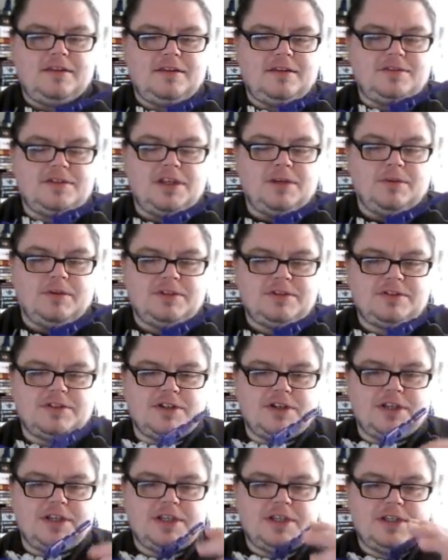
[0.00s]
G1
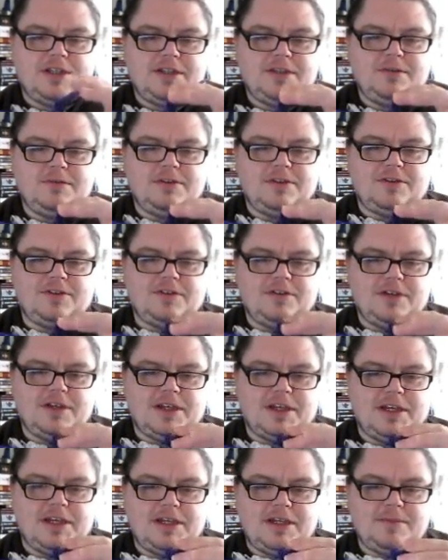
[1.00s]
toy. Who would have thunk it?
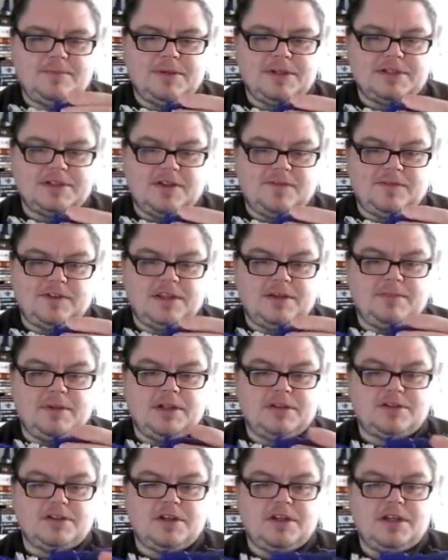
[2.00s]
Eh? But it's definitely a
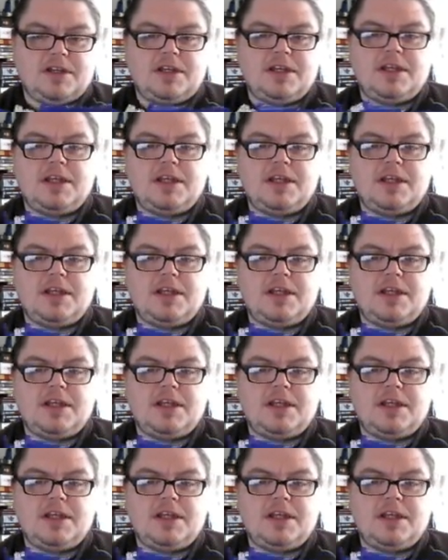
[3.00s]
ball joint.